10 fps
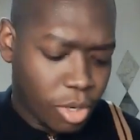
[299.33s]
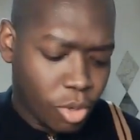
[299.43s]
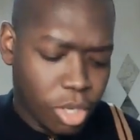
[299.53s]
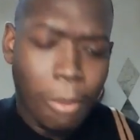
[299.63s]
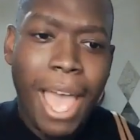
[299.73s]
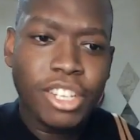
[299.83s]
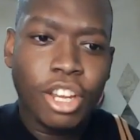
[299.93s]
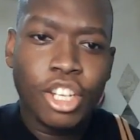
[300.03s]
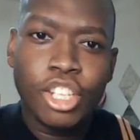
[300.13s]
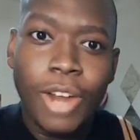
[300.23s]
to match her
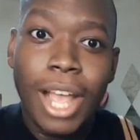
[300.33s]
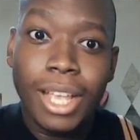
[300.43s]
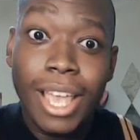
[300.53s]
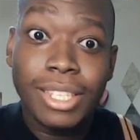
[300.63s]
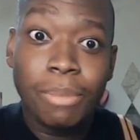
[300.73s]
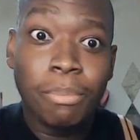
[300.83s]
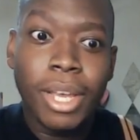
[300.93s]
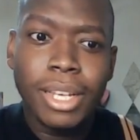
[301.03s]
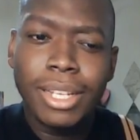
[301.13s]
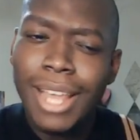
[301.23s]
shirt, I guess.
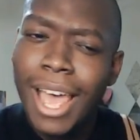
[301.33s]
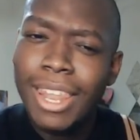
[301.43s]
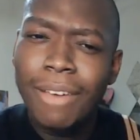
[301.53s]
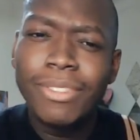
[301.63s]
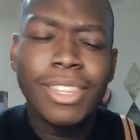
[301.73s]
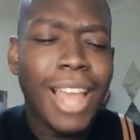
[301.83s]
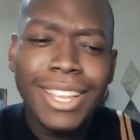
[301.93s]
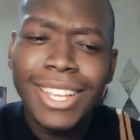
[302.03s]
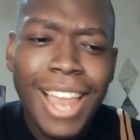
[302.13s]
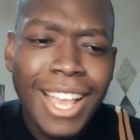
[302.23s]
But I love I,
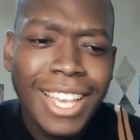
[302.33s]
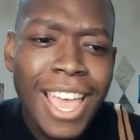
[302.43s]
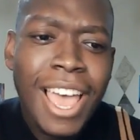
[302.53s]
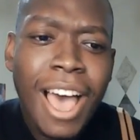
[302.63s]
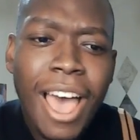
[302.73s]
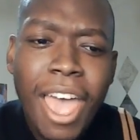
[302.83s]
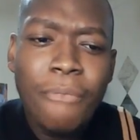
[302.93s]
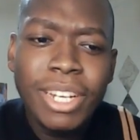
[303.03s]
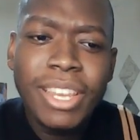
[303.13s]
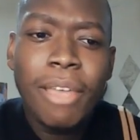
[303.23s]
like her
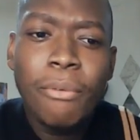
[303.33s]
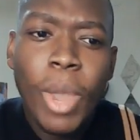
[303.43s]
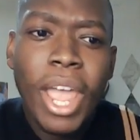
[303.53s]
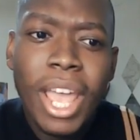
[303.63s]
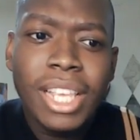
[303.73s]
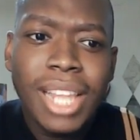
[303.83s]
everyday wear is